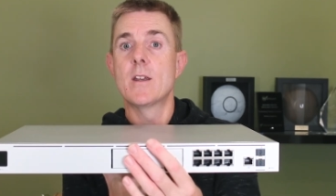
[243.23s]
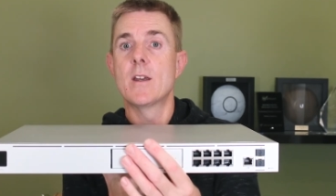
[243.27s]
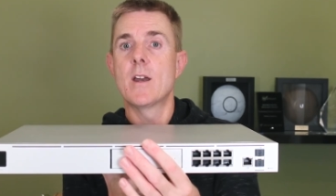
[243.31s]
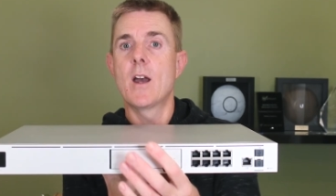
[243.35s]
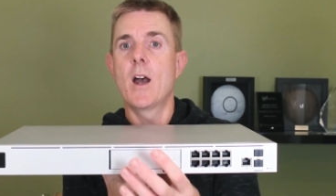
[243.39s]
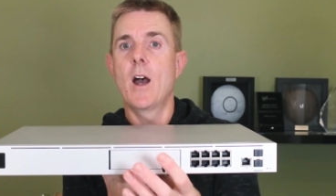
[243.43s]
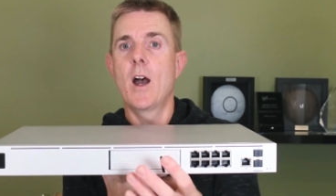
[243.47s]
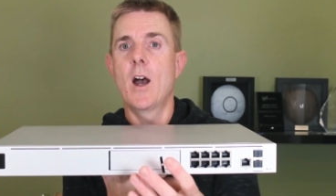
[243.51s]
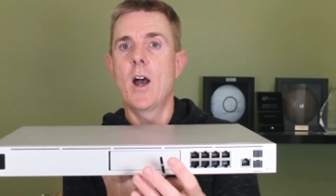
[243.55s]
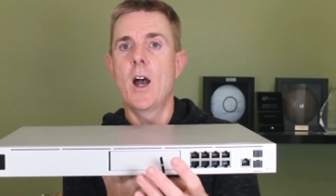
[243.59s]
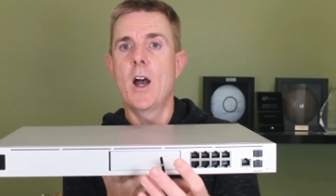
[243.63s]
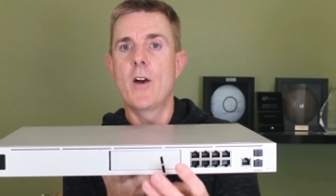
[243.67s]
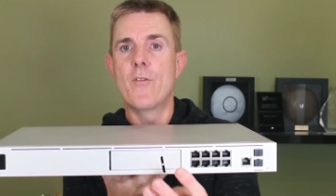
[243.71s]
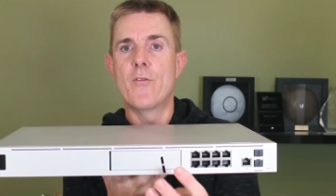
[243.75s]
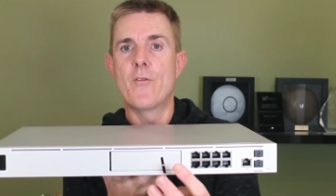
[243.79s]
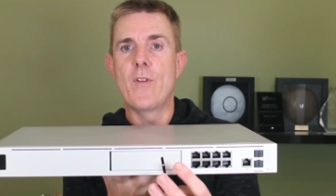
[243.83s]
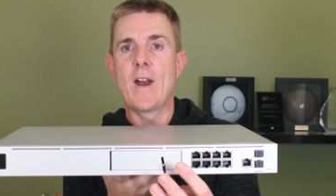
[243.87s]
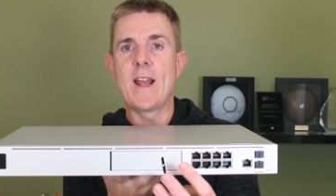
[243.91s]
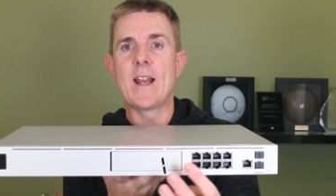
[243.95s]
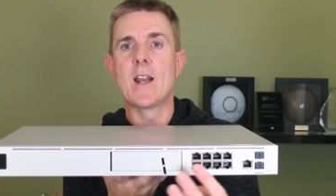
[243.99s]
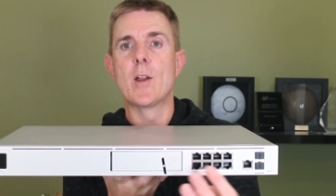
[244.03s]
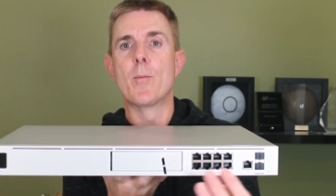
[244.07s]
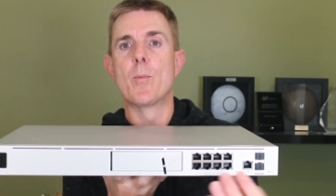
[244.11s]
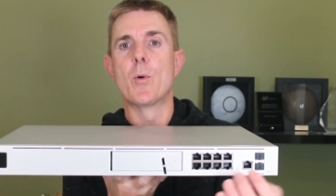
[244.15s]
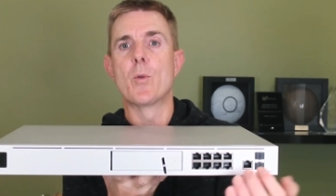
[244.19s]

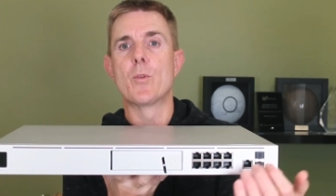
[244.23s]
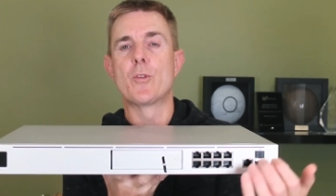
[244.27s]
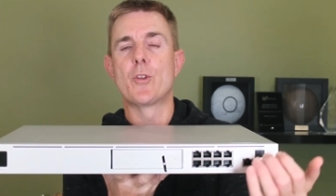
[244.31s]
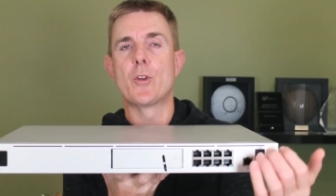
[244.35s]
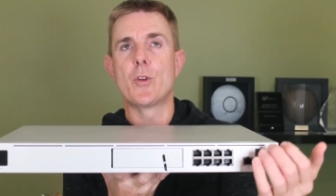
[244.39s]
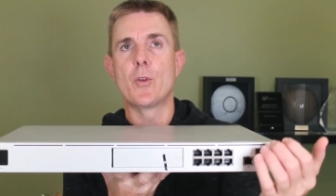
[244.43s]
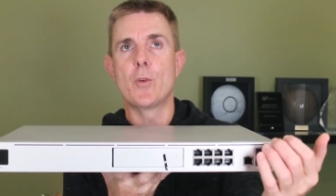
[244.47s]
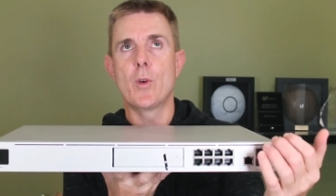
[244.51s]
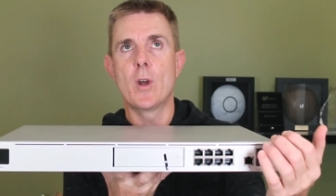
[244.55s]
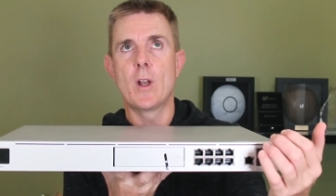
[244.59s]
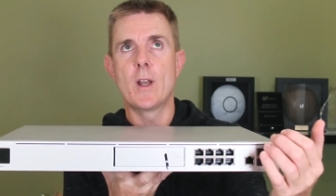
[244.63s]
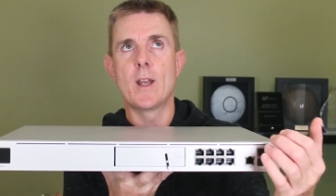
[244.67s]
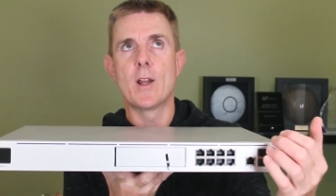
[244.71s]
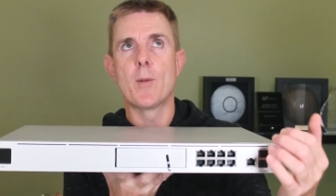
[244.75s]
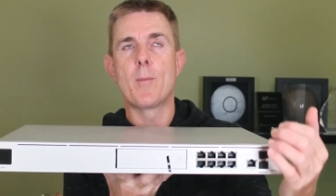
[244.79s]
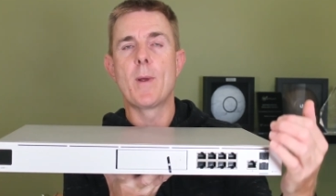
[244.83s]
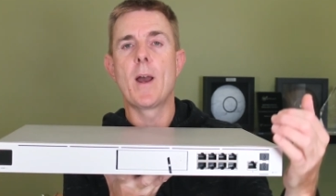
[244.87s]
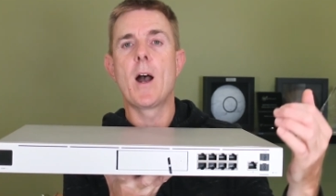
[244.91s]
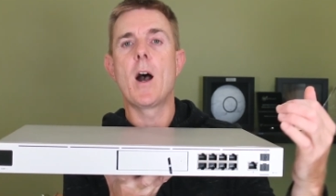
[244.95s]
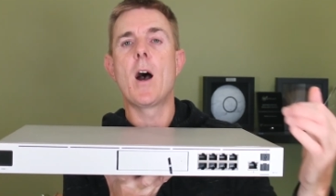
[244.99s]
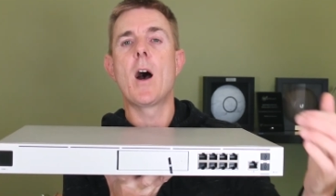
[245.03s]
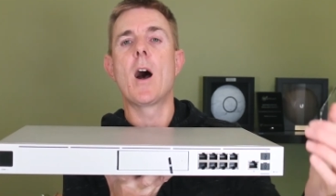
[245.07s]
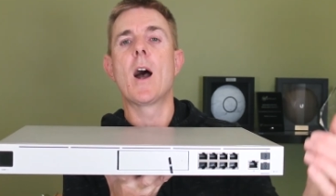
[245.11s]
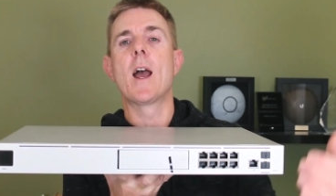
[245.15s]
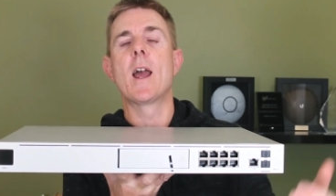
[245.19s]
available to a little bit
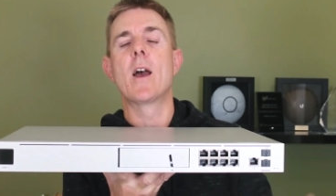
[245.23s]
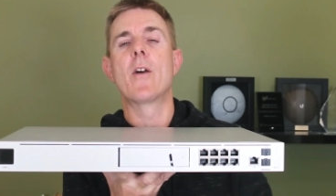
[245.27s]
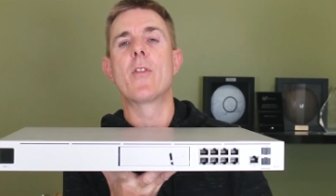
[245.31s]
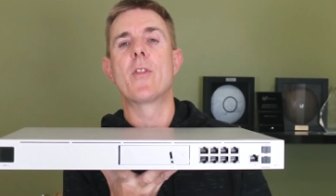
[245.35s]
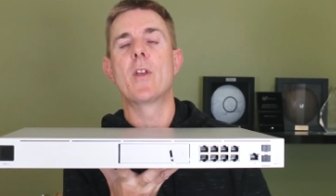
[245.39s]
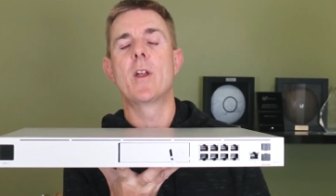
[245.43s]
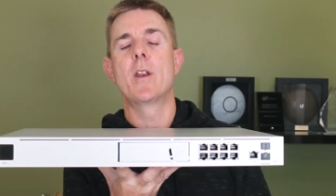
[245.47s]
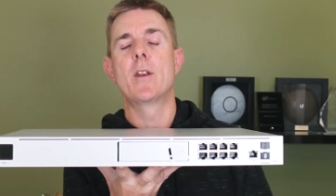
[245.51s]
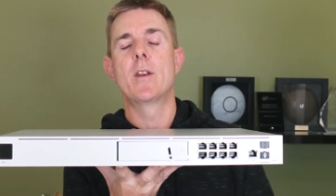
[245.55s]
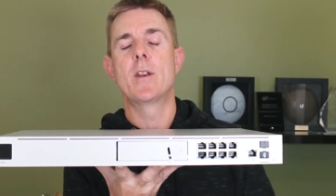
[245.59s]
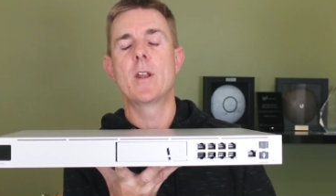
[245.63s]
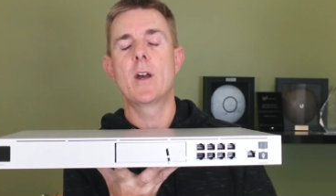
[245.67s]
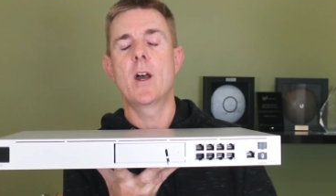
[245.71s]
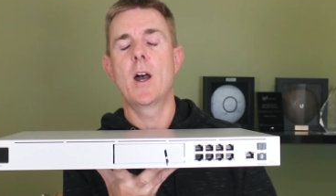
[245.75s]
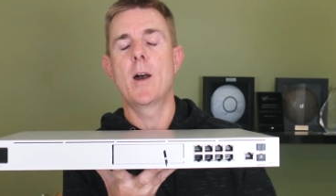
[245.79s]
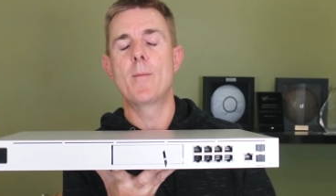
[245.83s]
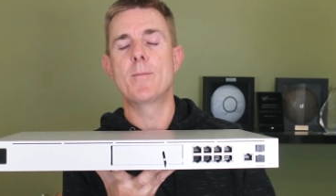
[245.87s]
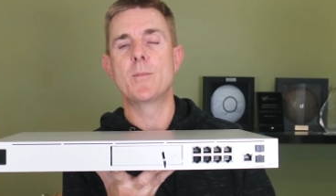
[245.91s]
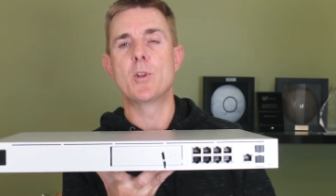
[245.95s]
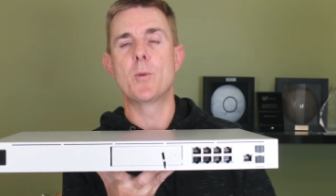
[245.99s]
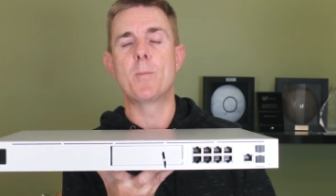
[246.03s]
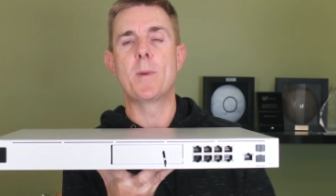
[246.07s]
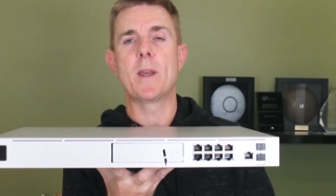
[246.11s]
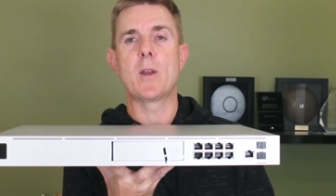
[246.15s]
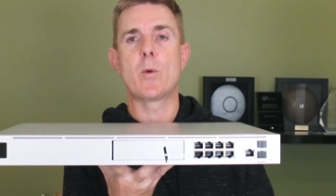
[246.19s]
higher than
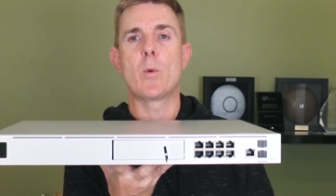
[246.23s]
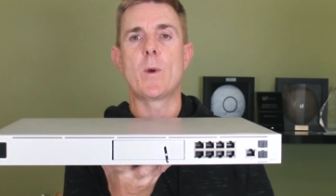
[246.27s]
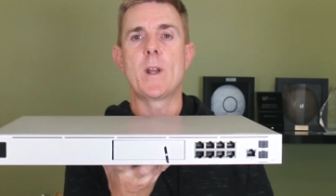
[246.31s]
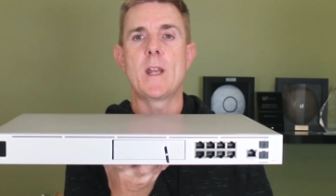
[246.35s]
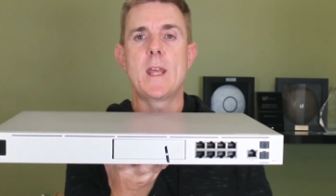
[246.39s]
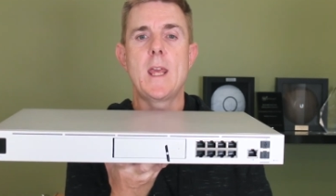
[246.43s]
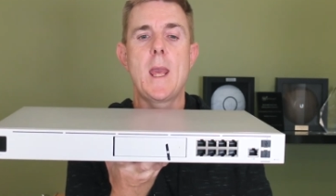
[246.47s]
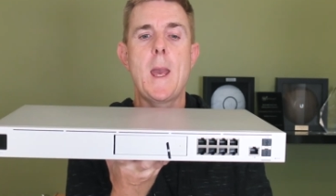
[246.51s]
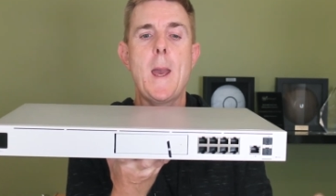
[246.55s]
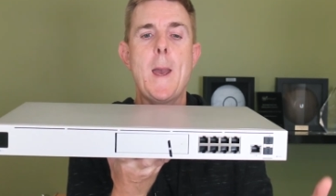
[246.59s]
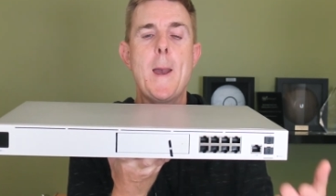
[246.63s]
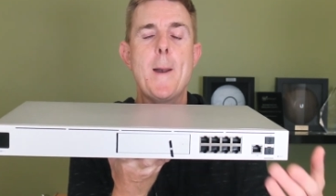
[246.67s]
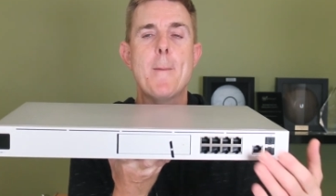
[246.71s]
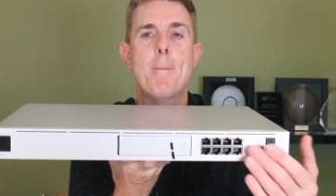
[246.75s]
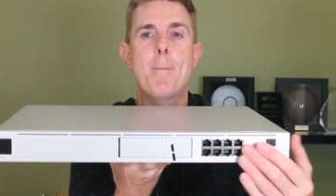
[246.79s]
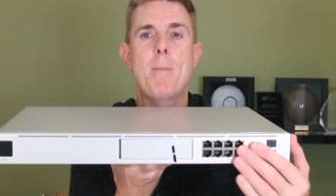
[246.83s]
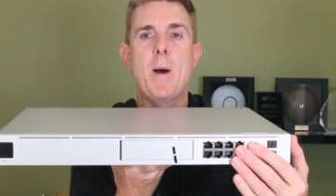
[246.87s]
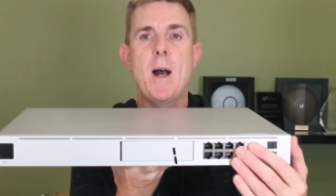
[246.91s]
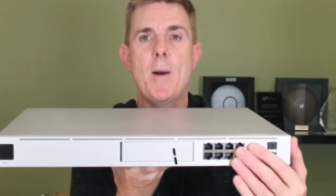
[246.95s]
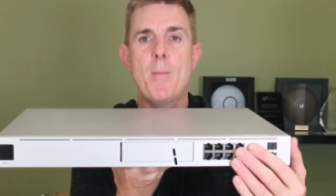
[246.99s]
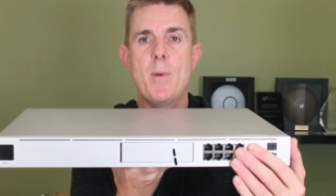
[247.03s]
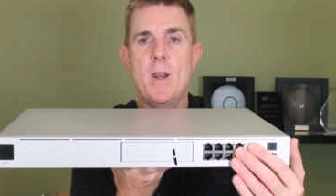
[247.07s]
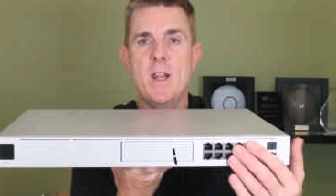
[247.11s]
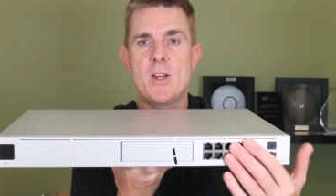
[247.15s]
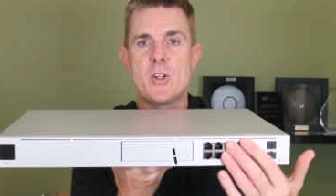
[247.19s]
Ubiquiti
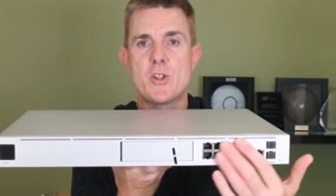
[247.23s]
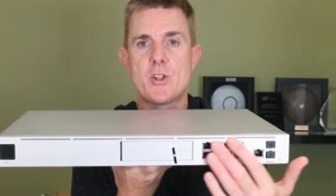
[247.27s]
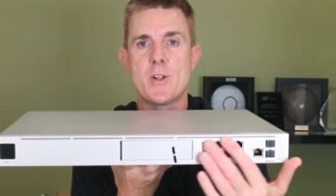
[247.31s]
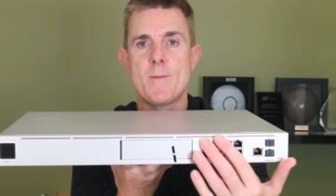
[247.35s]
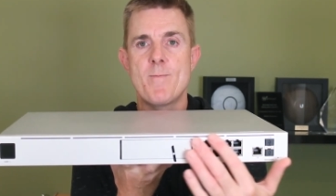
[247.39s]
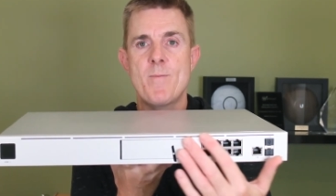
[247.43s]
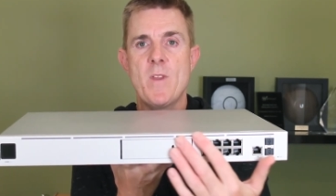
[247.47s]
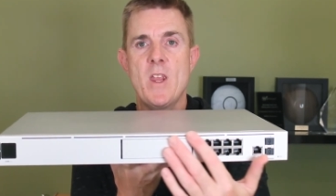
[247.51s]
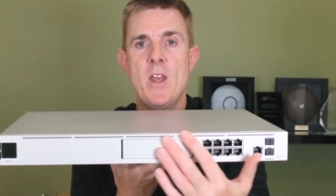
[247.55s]
publish.